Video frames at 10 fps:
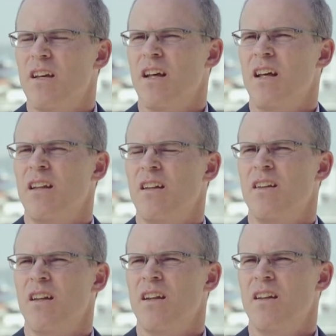
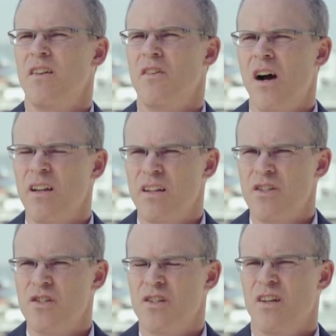and the knowledge,